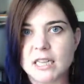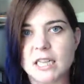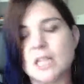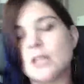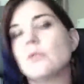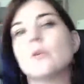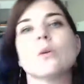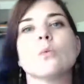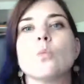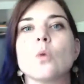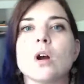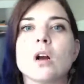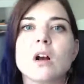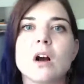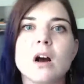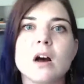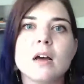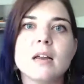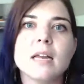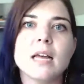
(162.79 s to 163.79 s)
that you can work
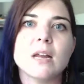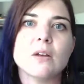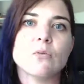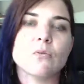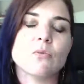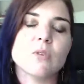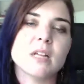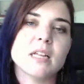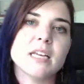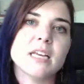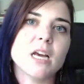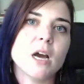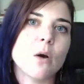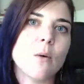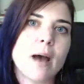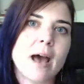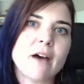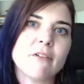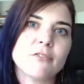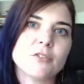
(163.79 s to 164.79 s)
on and really go
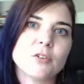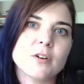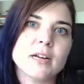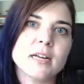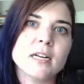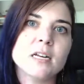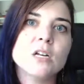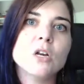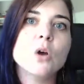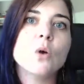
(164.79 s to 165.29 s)
after it